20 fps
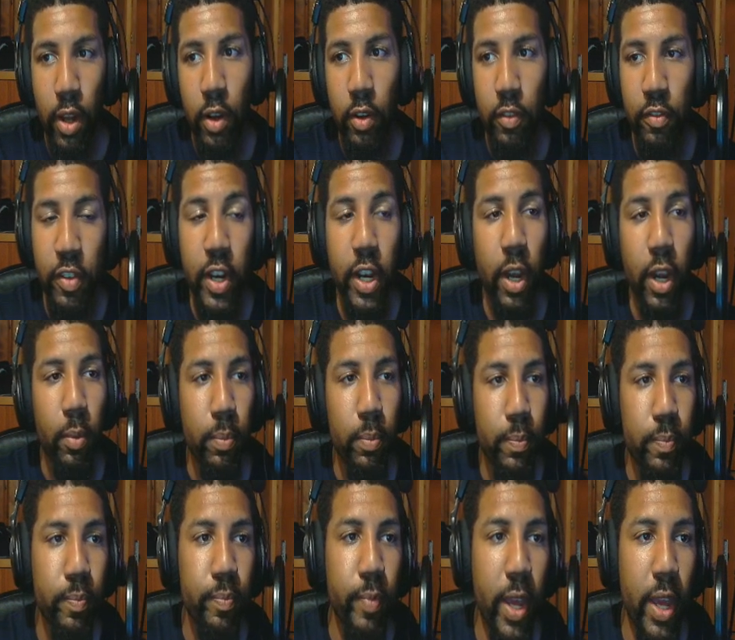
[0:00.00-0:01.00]
video,
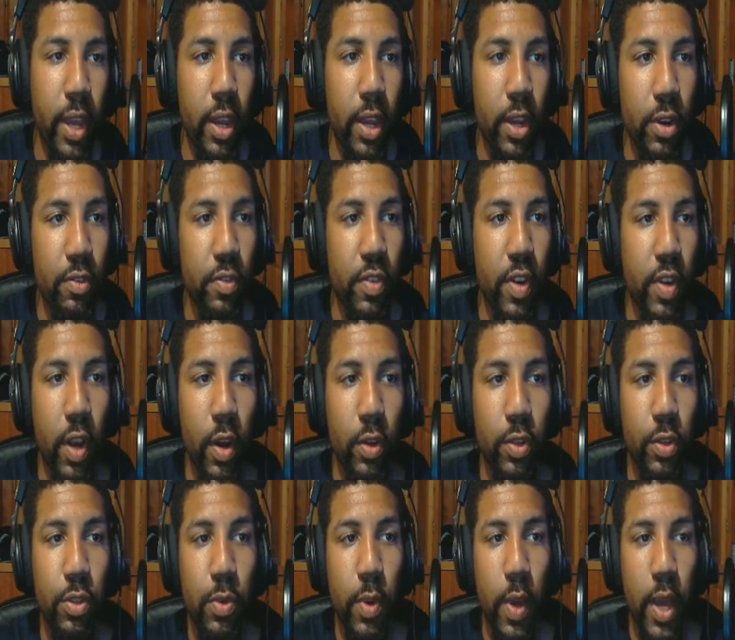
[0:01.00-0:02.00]
making a new video
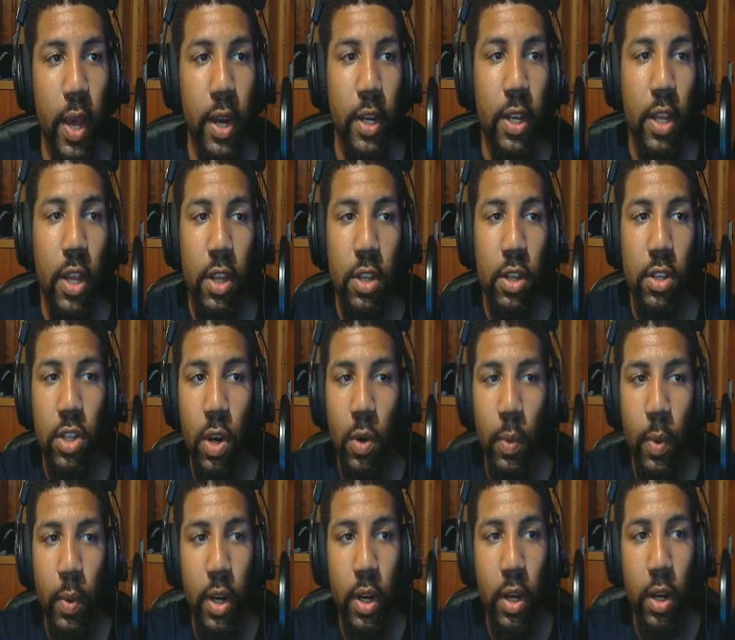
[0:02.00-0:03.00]
to edit. So
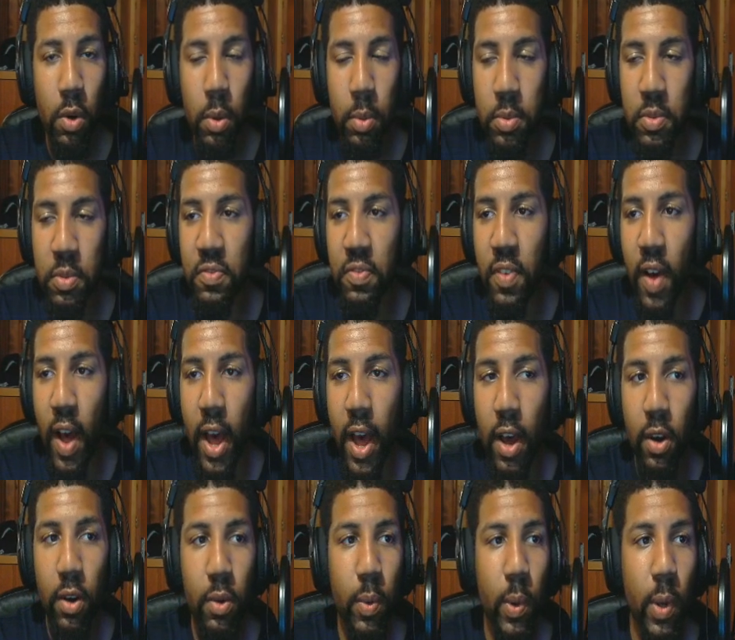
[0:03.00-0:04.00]
we're gonna go up to
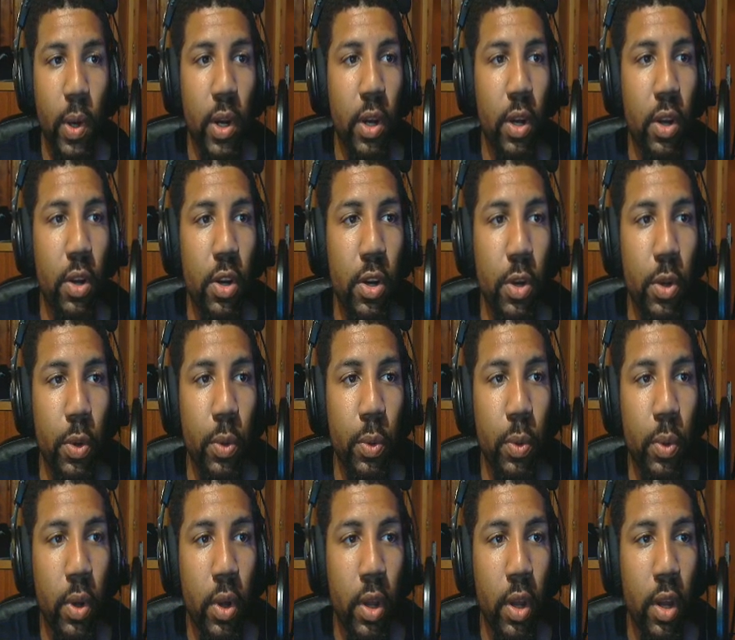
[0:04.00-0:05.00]
File. We're gonna go to New,
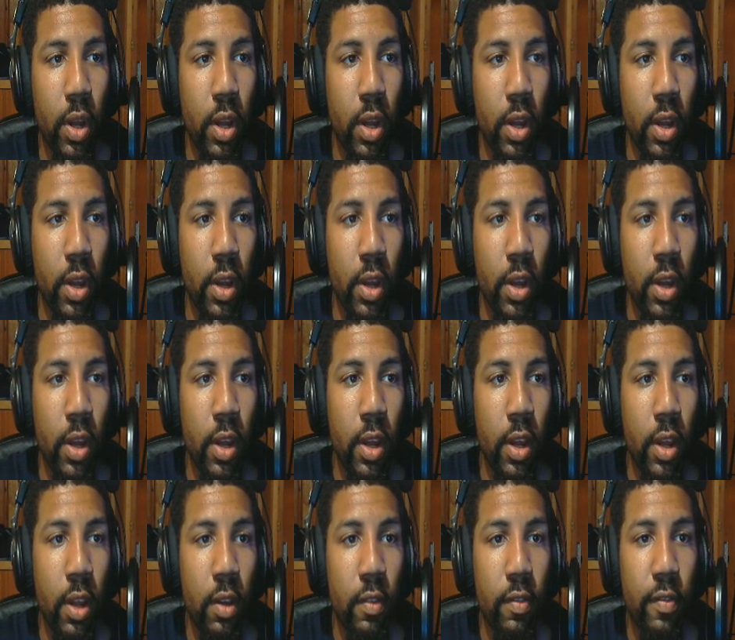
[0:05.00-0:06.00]

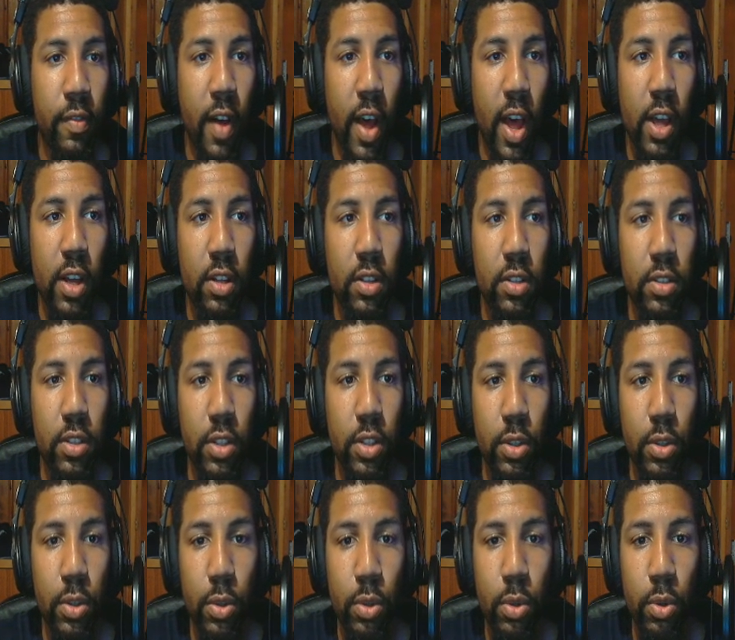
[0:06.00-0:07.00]
File,
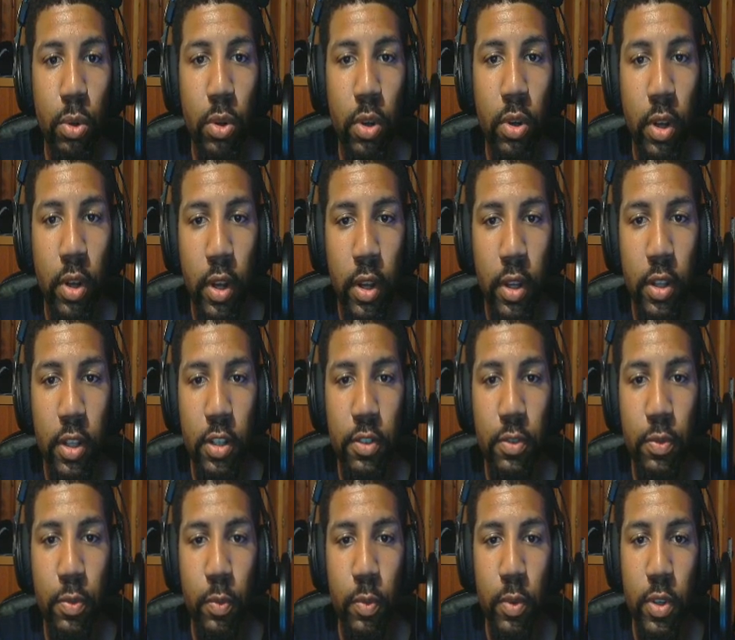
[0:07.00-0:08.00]
New. This
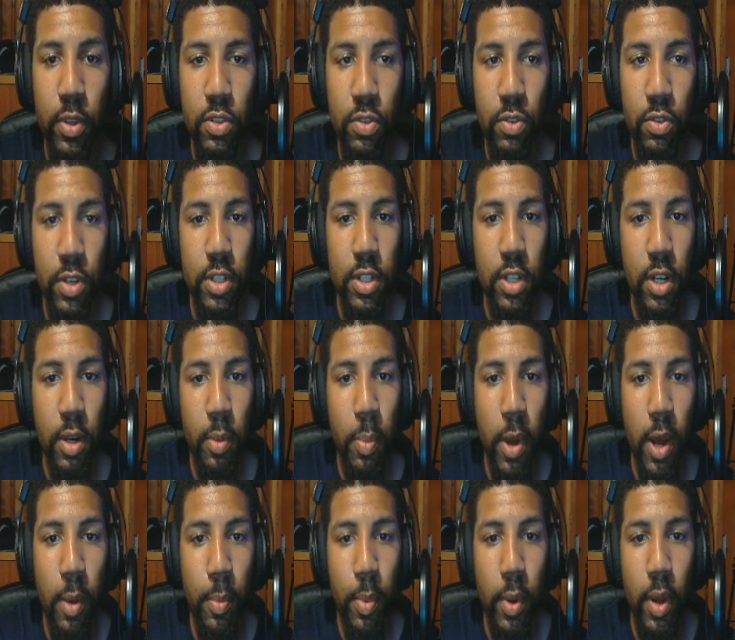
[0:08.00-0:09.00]
this screen's gonna
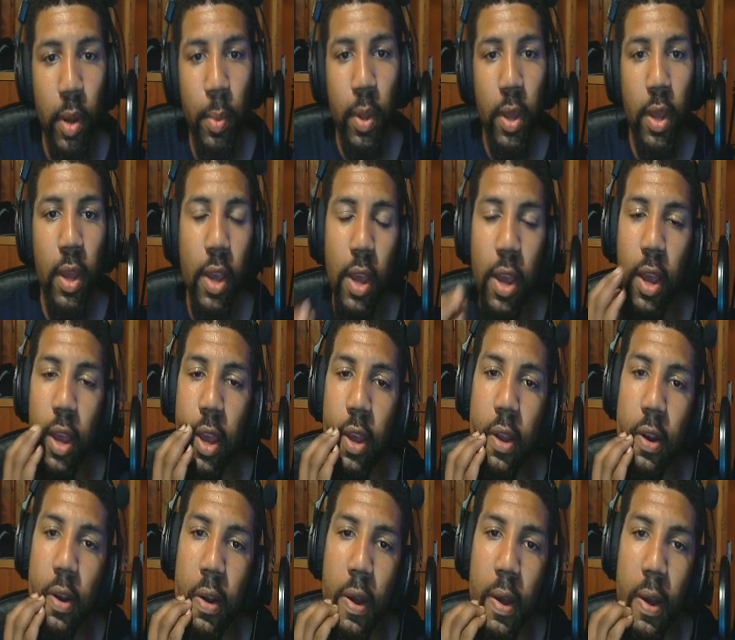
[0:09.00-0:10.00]
pop up,
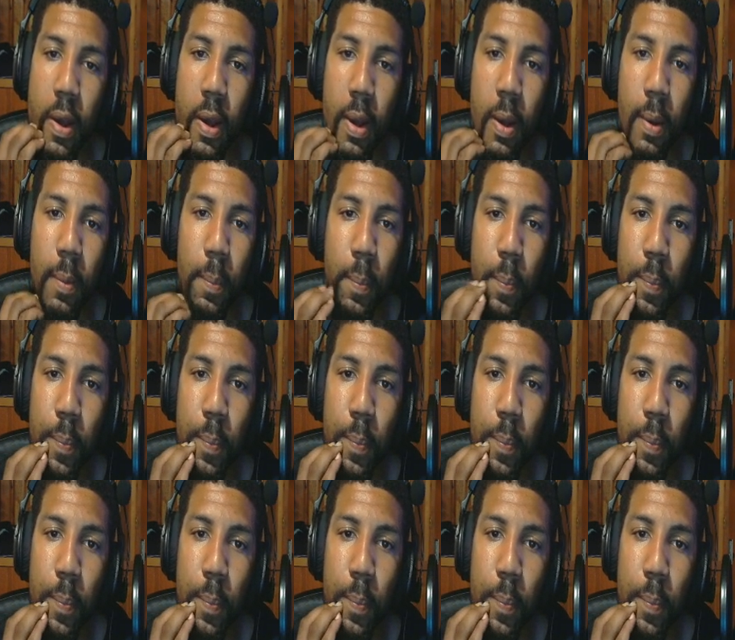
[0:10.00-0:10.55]
and um,